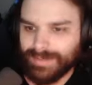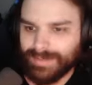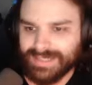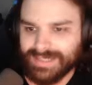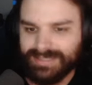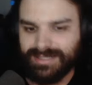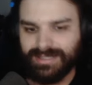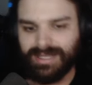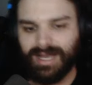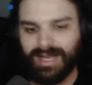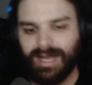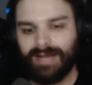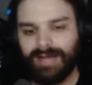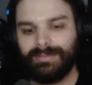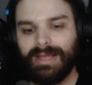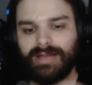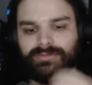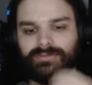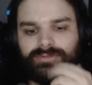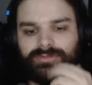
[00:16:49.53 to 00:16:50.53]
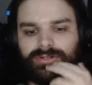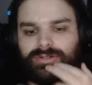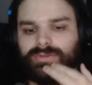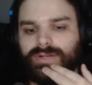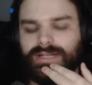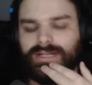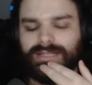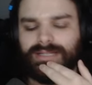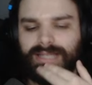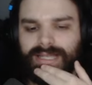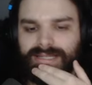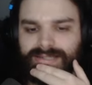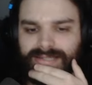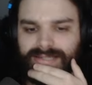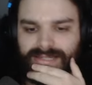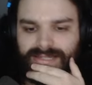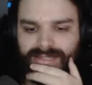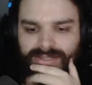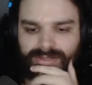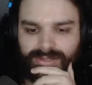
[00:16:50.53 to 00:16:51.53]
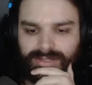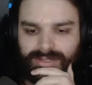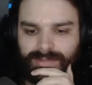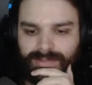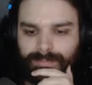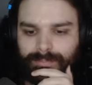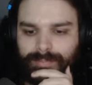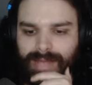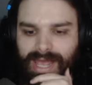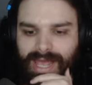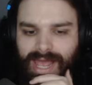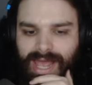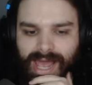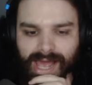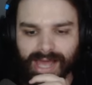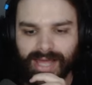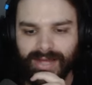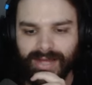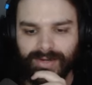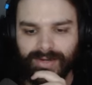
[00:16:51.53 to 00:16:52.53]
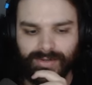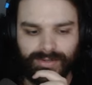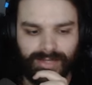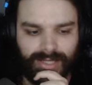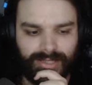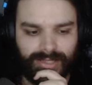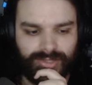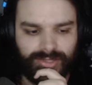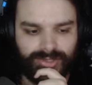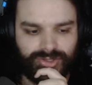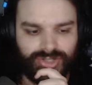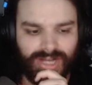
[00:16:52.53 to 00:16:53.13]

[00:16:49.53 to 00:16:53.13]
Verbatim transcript: go back to the combat real quick, it didn't look bad or like